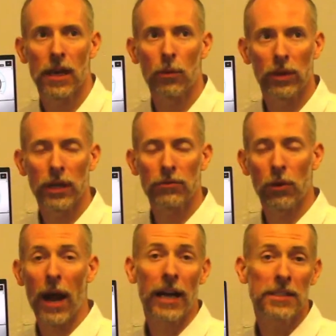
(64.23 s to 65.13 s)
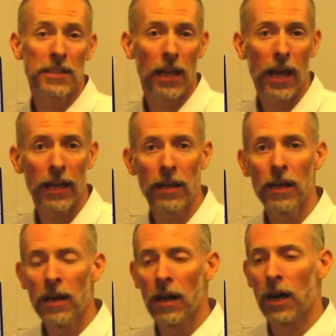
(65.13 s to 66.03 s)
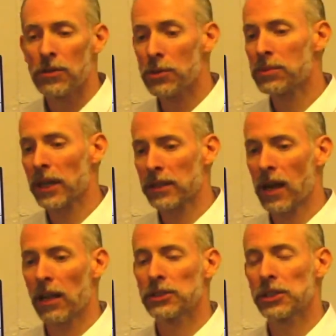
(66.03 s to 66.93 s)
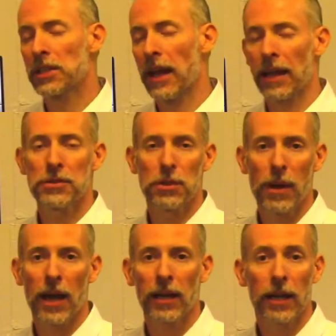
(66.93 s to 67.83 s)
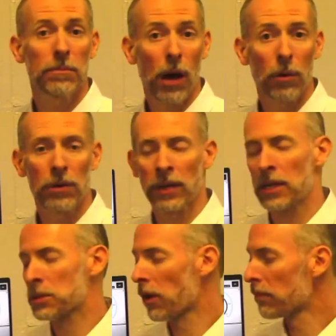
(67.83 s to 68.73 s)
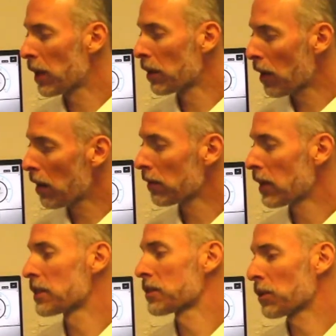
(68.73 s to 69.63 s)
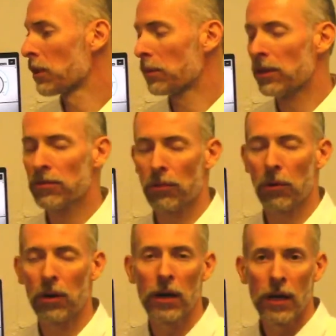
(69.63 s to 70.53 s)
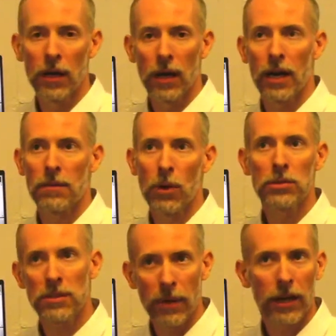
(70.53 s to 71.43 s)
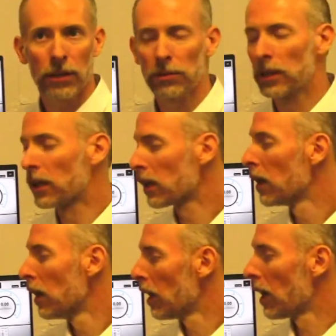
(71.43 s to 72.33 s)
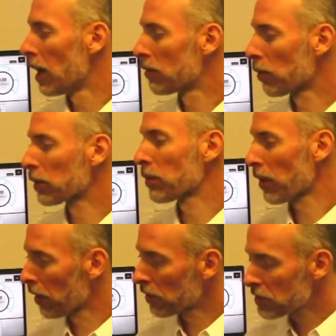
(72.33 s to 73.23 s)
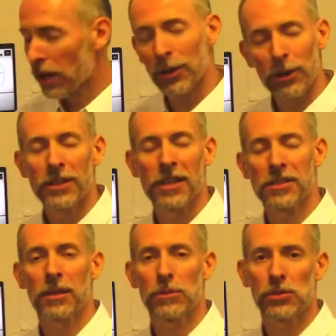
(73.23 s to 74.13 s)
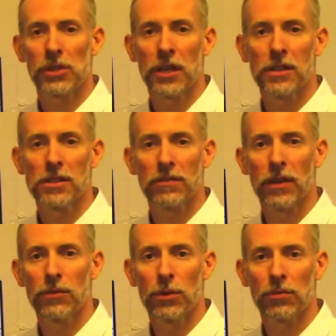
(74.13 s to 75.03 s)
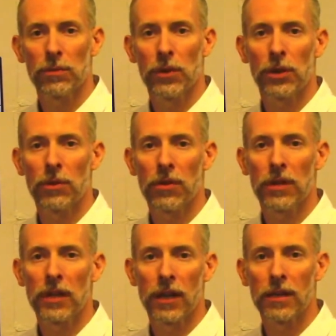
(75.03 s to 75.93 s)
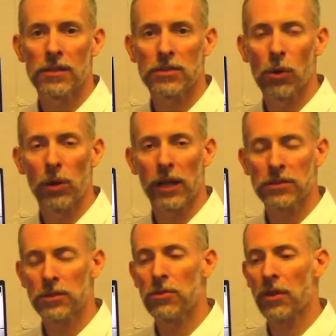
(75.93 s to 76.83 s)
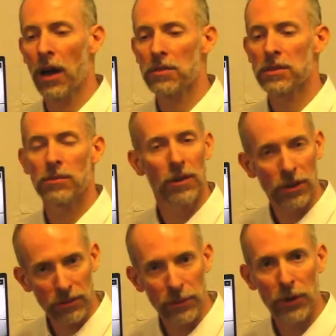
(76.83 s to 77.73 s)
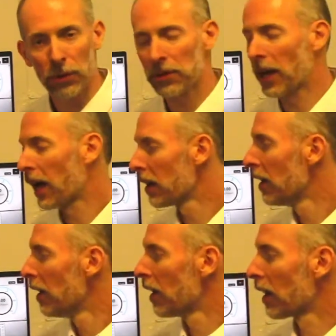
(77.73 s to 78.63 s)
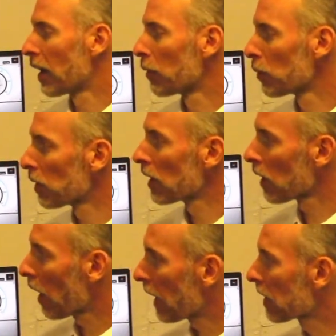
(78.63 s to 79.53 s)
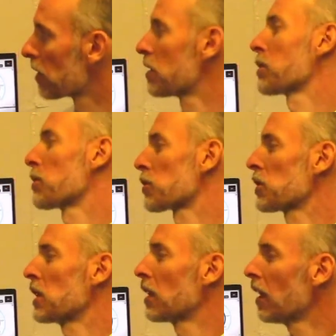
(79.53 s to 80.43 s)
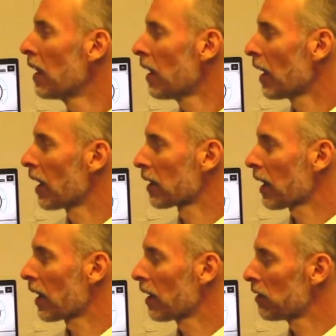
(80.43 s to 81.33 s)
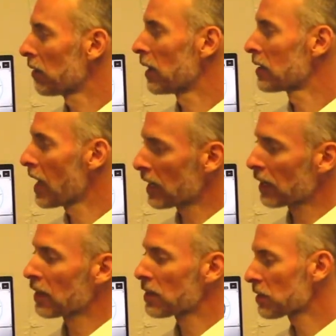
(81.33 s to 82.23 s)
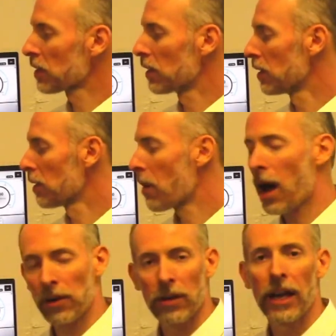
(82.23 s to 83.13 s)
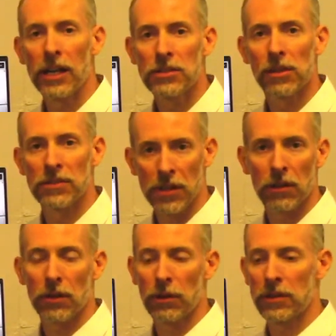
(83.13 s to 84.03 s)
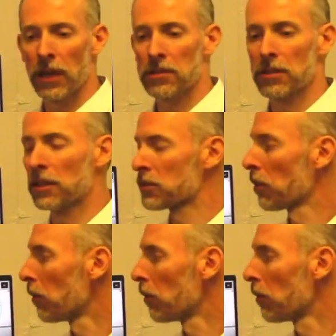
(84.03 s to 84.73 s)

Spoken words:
working for Axiline, Zoom Technology, Ansermatic, and PowerTest. So I've been around test equipment for most of my career. I've worked with other solenoid testing machines. If any of you are familiar with the Solex 2000, very familiar with that. And I really like this machine and kind of taking this to the modern age of solenoid testing. So